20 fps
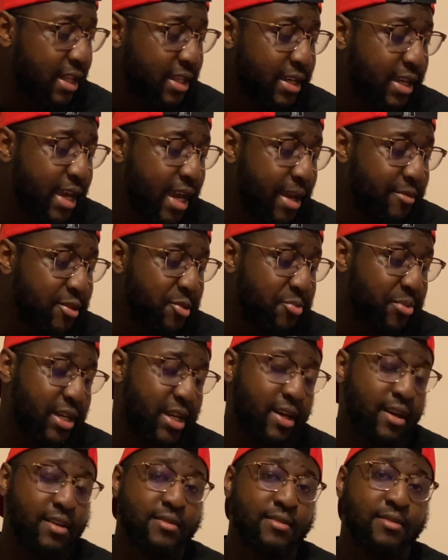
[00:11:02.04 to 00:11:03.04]
game just
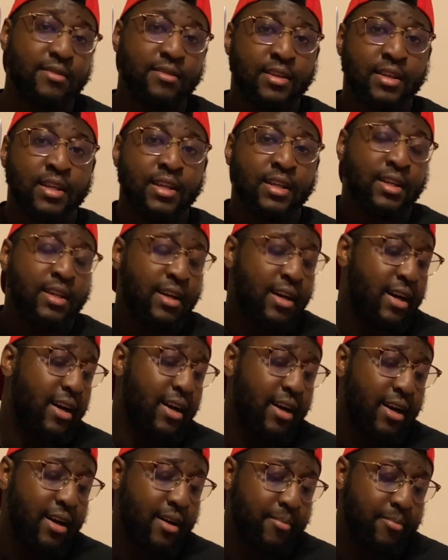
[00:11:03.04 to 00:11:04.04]
because
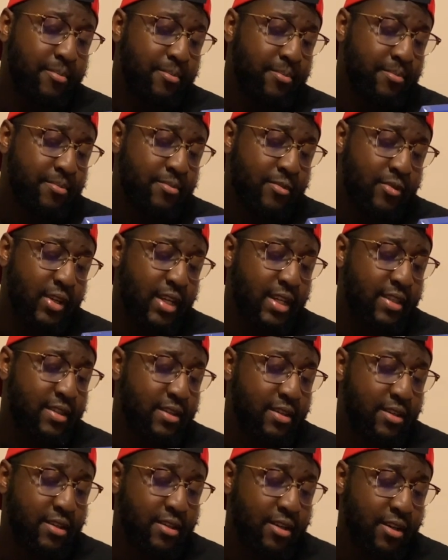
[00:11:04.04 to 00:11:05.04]
you get to,
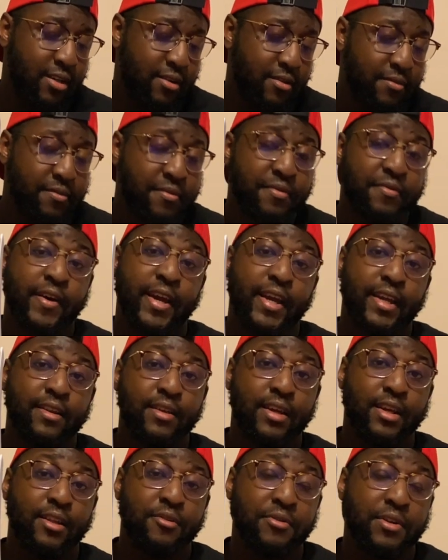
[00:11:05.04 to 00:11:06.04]
you know, fight,
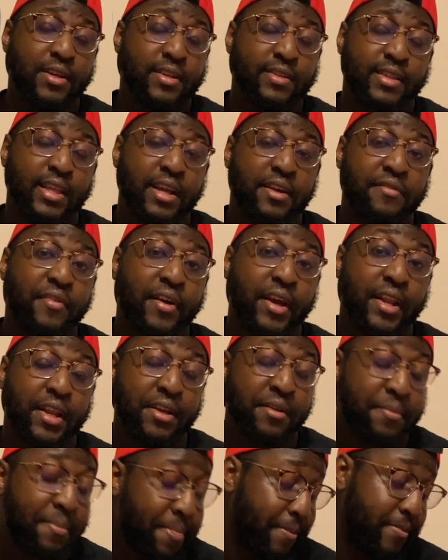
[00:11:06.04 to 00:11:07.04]
and who doesn't like
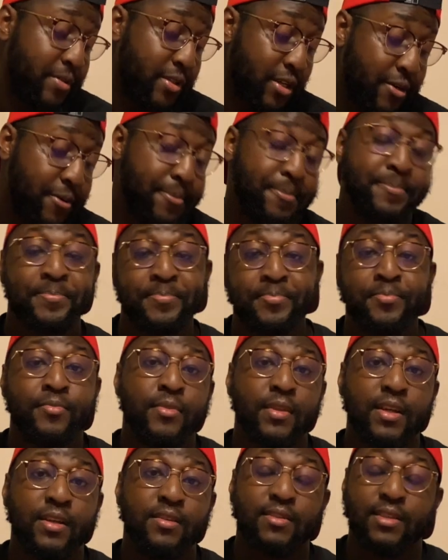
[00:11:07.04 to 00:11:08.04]
fighting? So
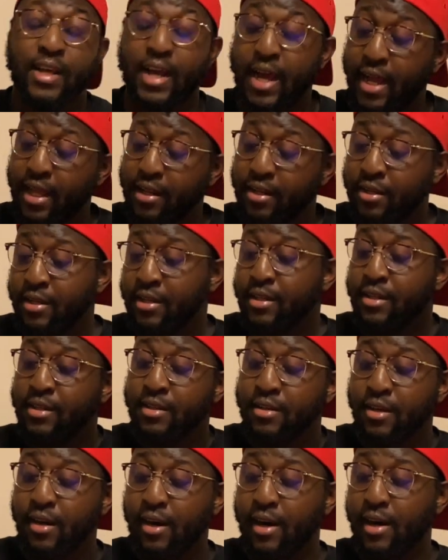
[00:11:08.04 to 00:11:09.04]
there's that.
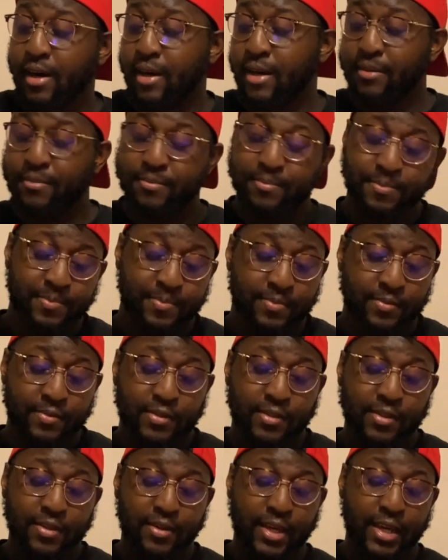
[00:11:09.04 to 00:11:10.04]

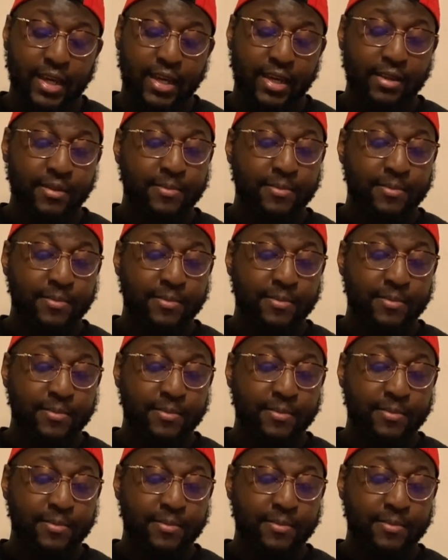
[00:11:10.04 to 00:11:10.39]
So yeah,